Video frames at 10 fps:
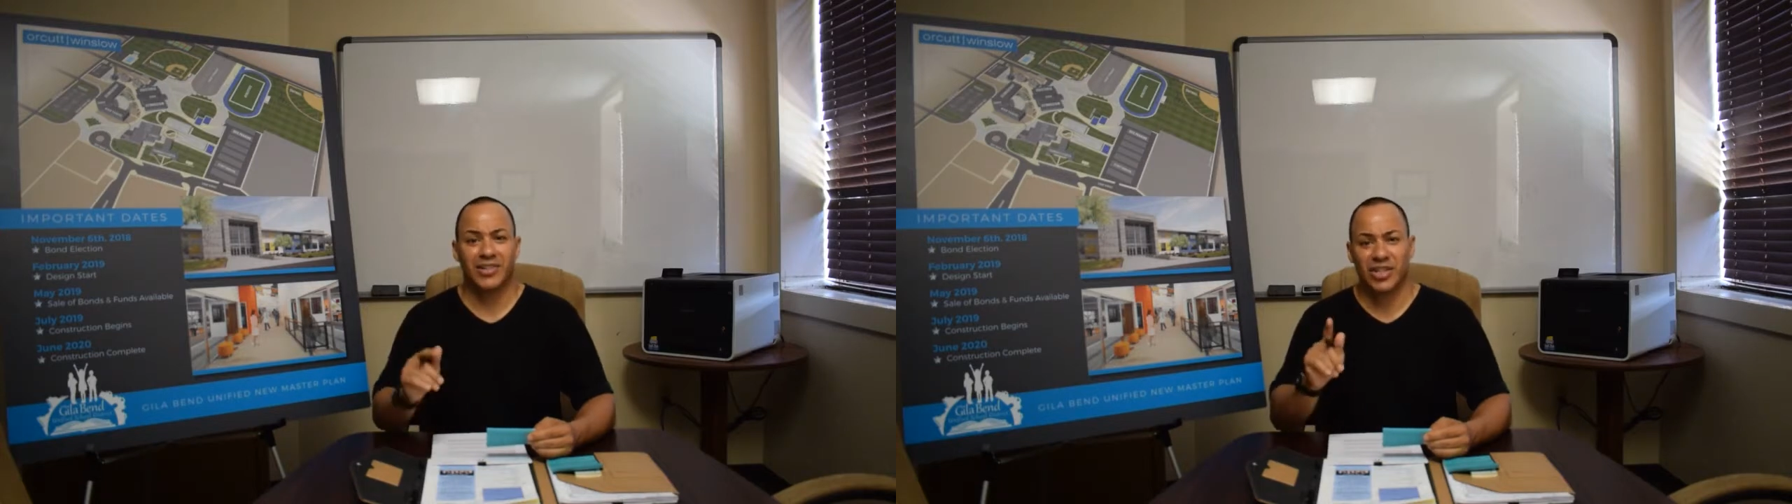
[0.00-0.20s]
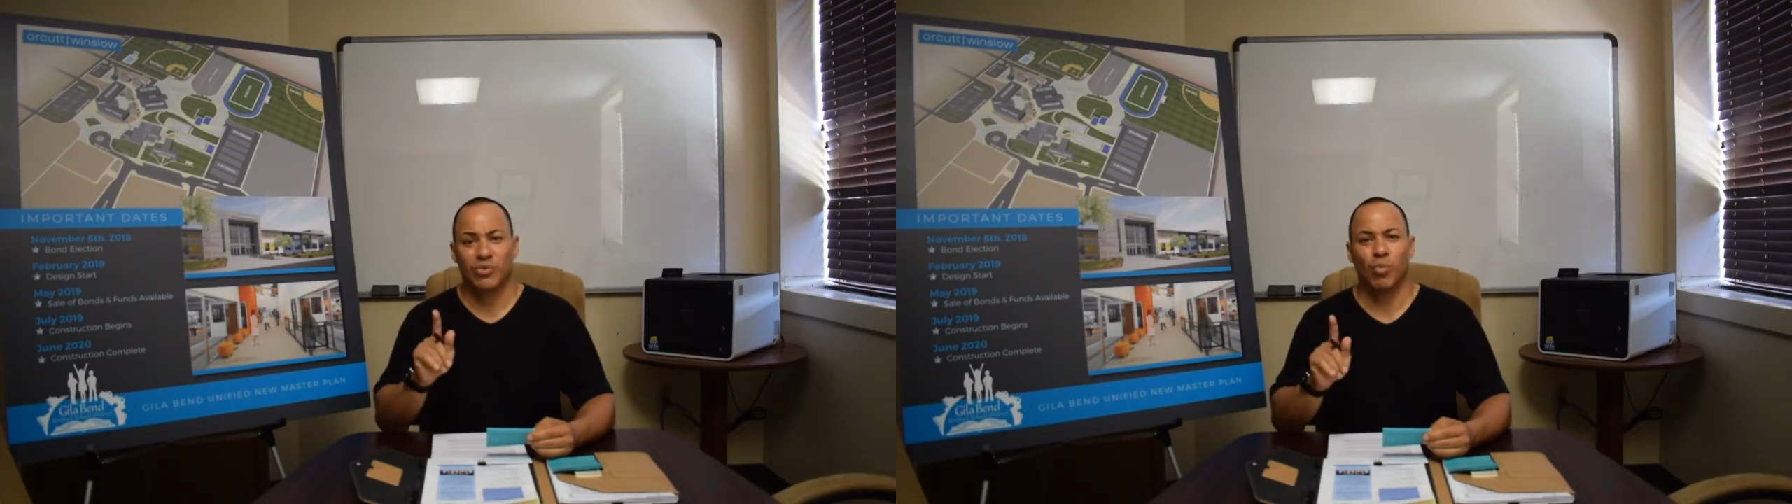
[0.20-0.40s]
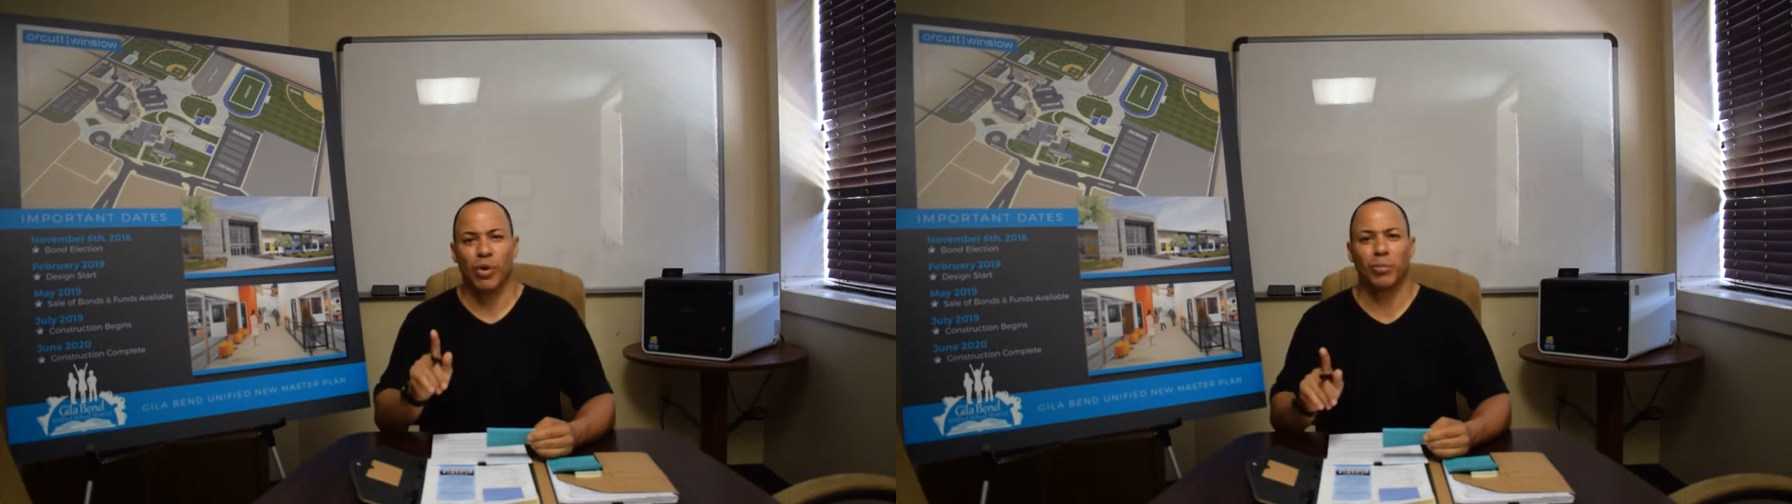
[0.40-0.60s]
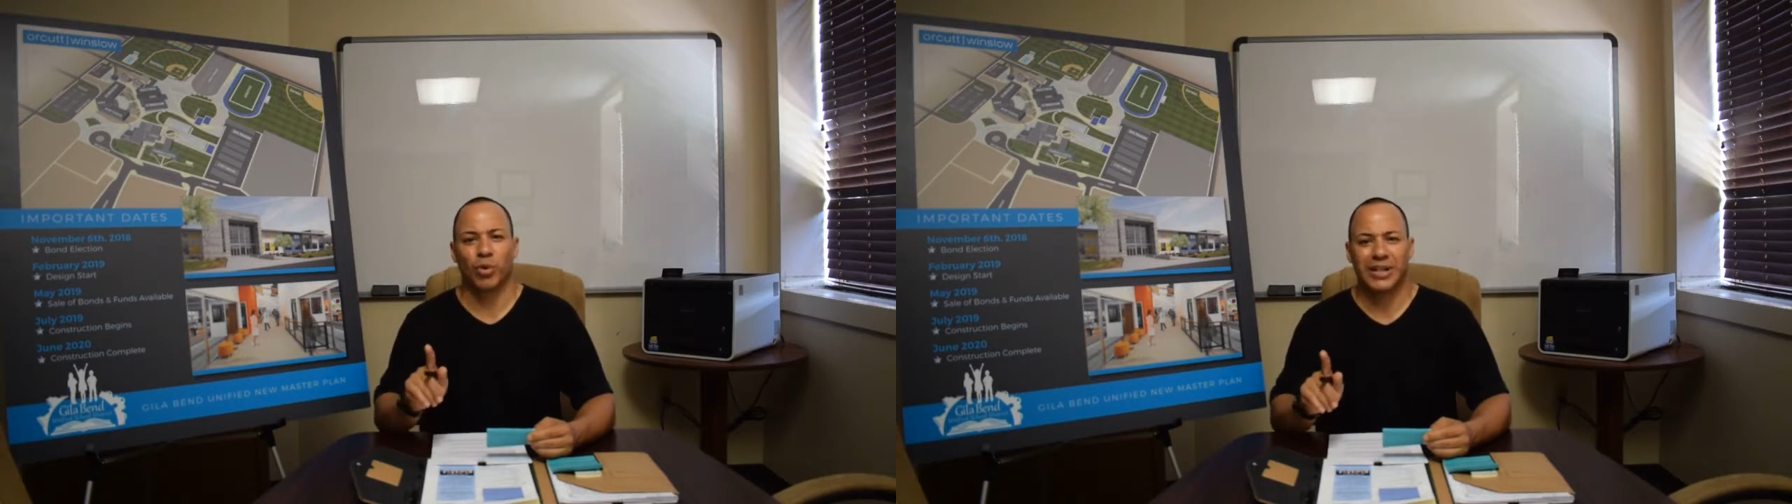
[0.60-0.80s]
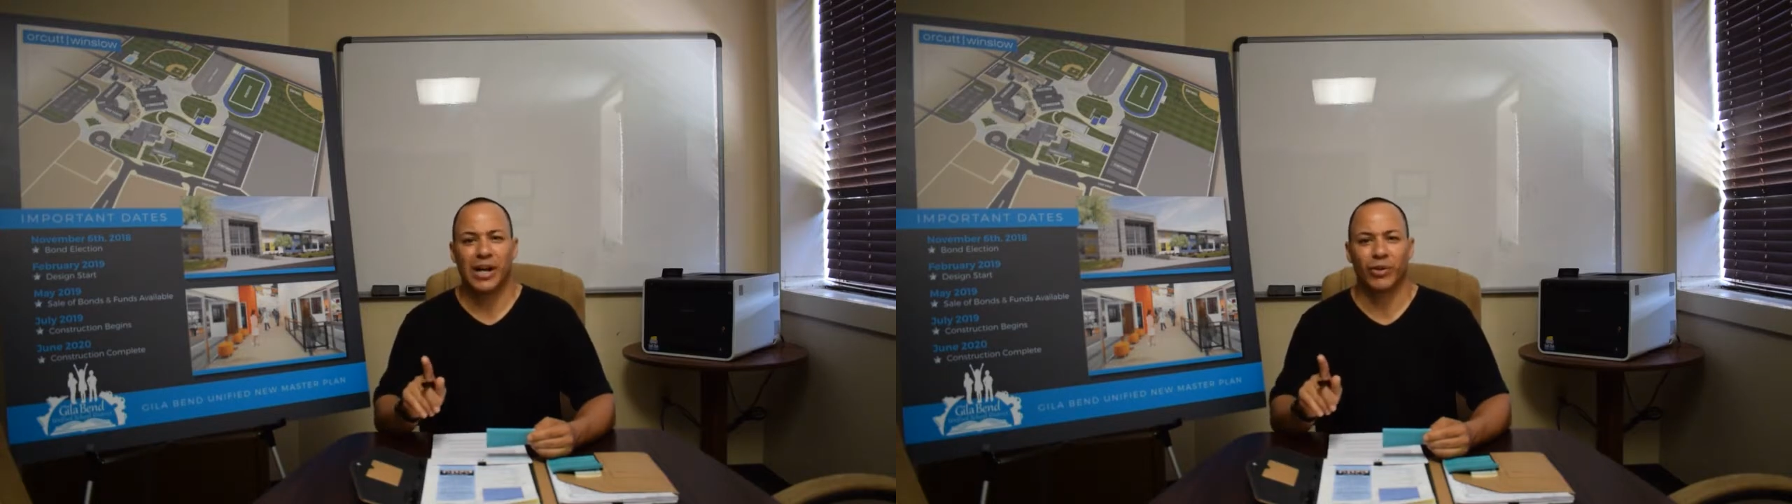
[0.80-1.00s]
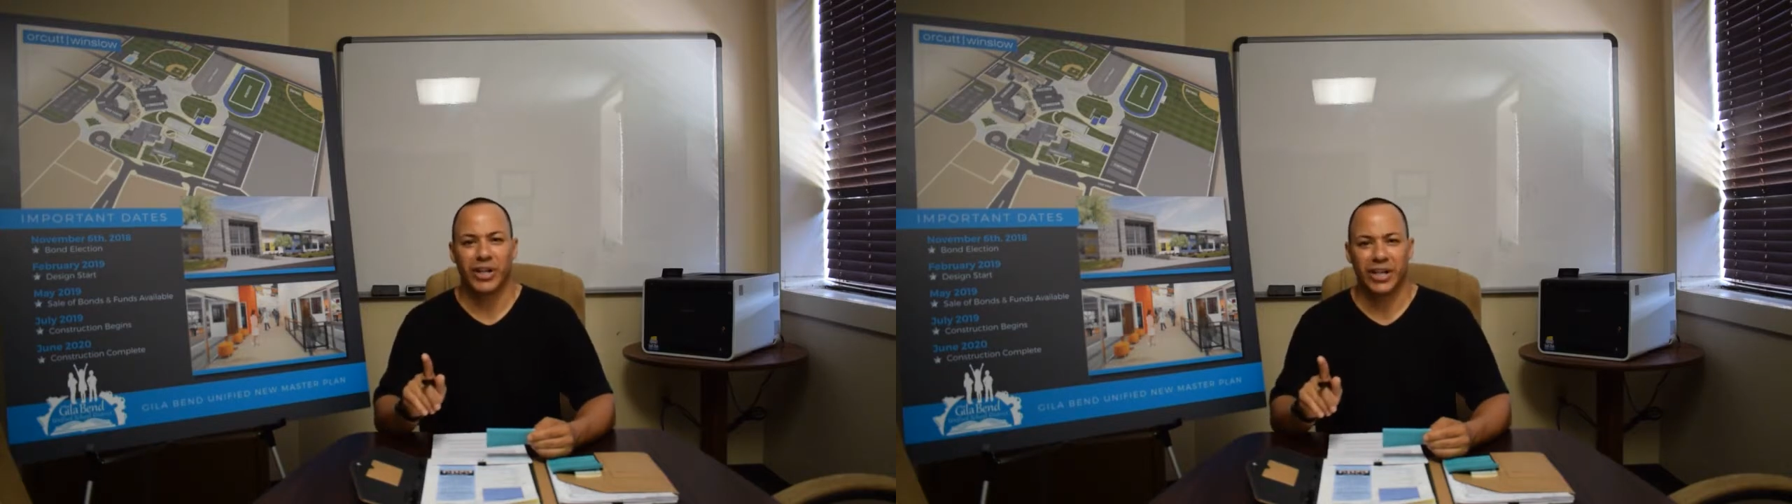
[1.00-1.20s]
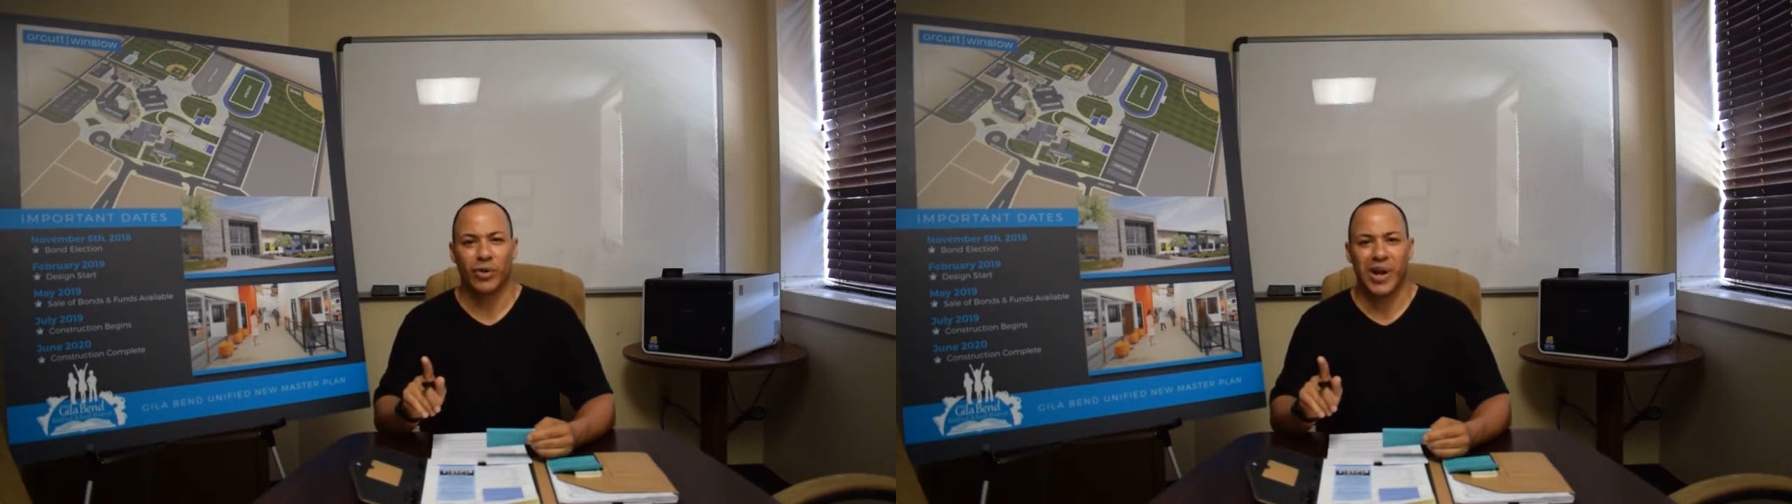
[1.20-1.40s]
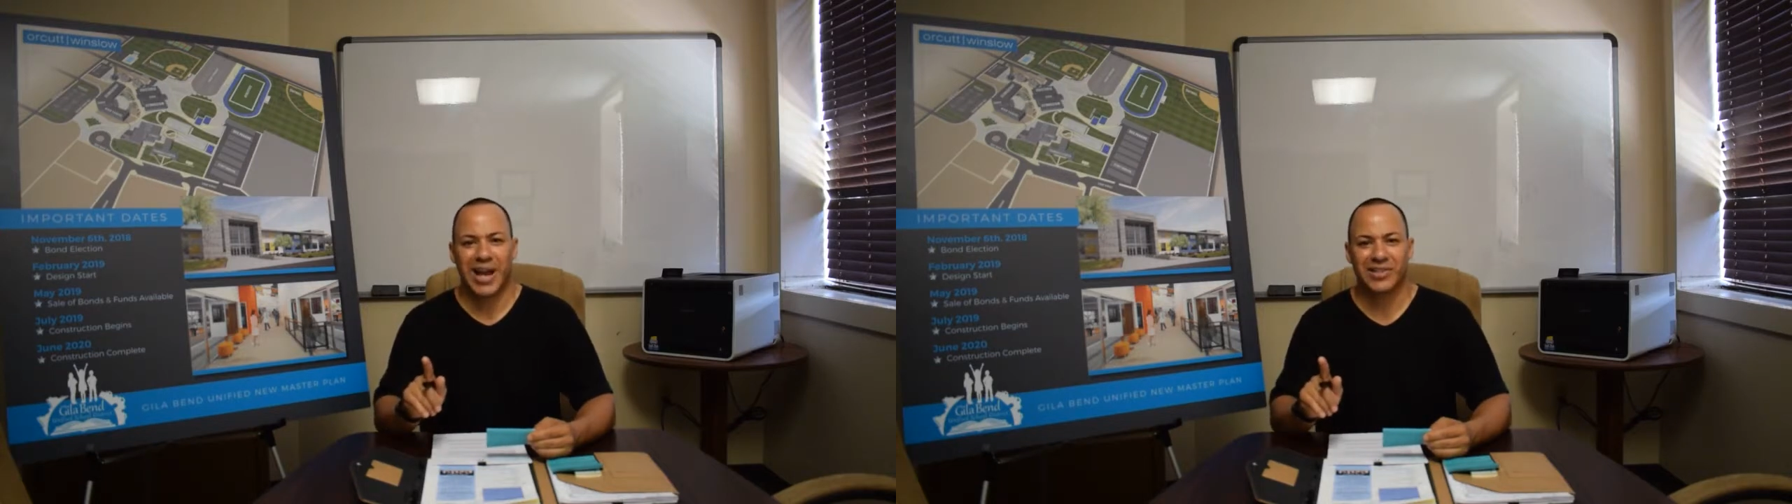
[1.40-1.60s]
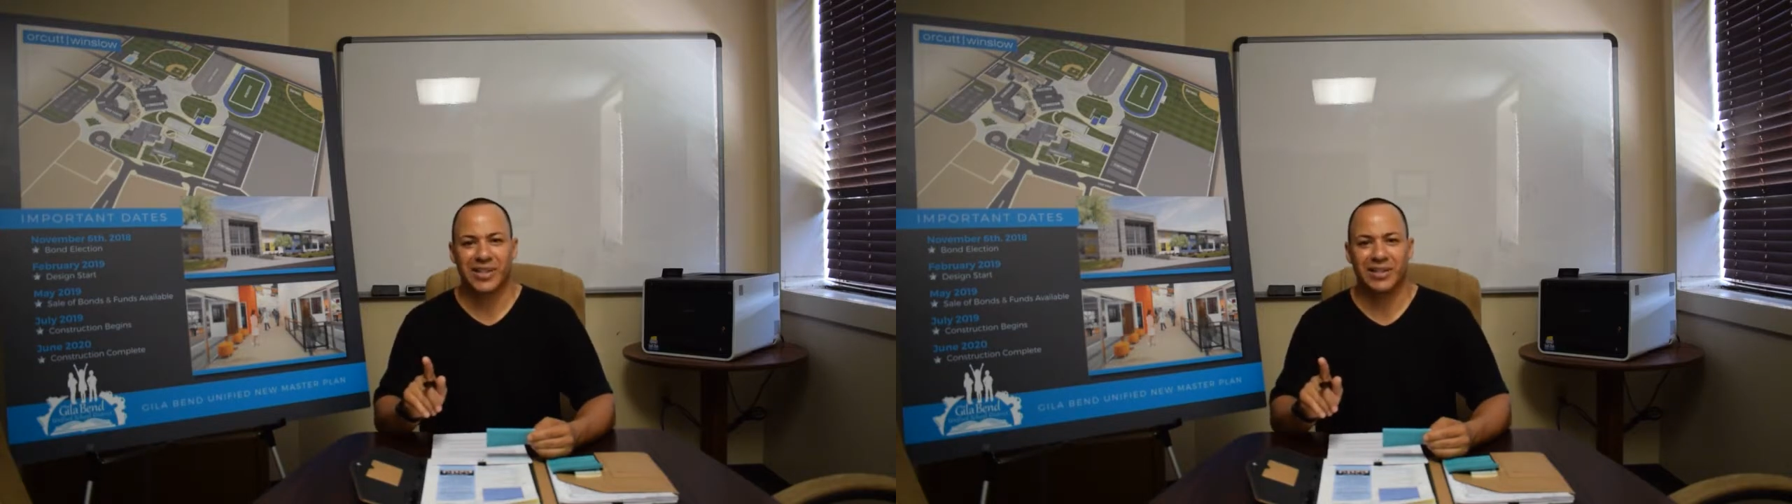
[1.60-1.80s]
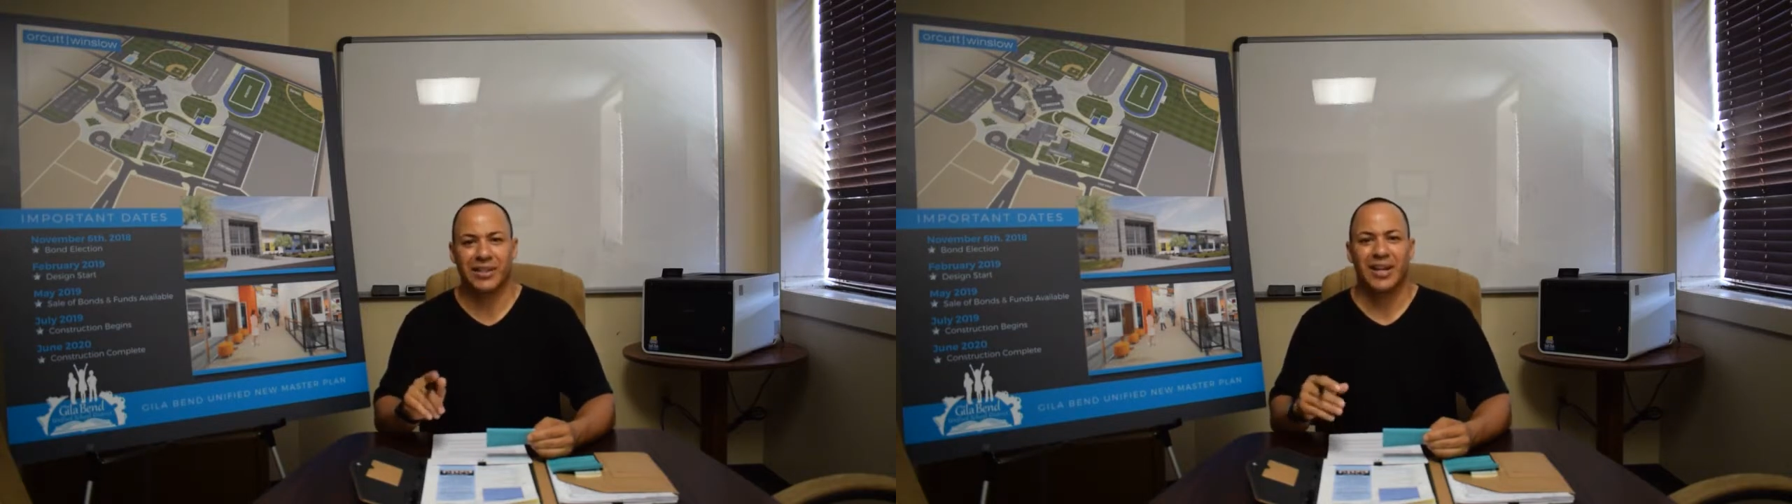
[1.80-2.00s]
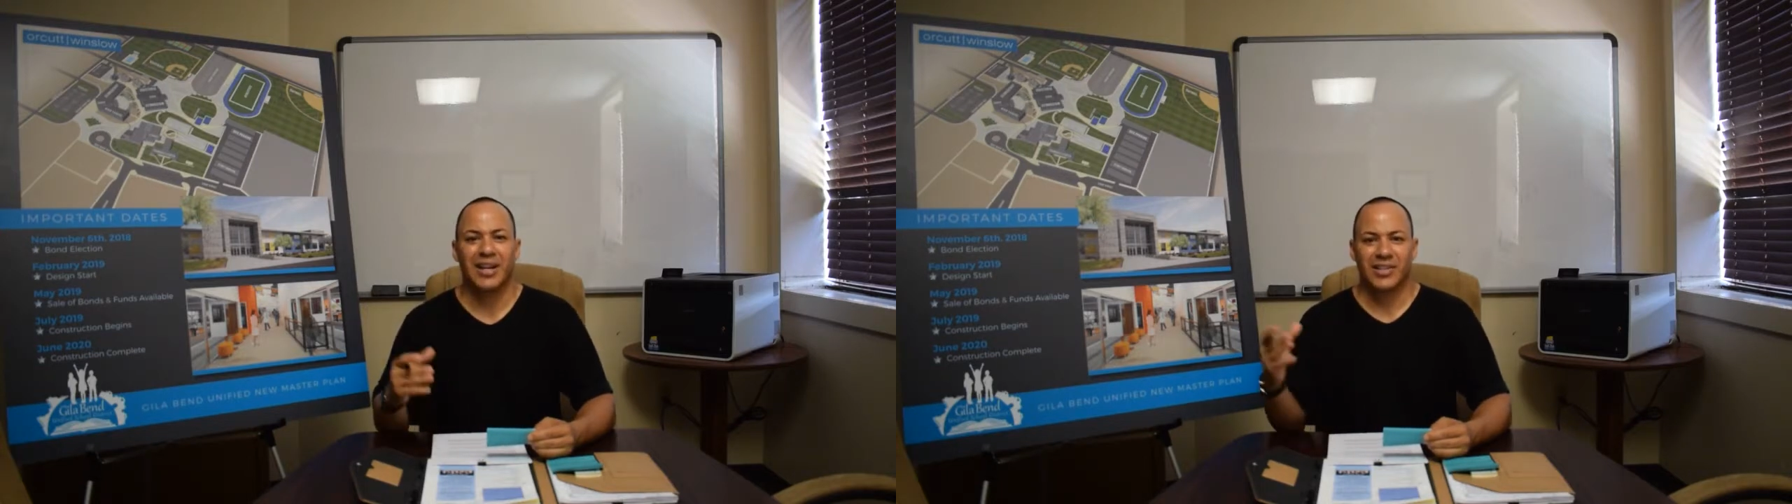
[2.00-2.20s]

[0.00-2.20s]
it's just $1 more a year we're asking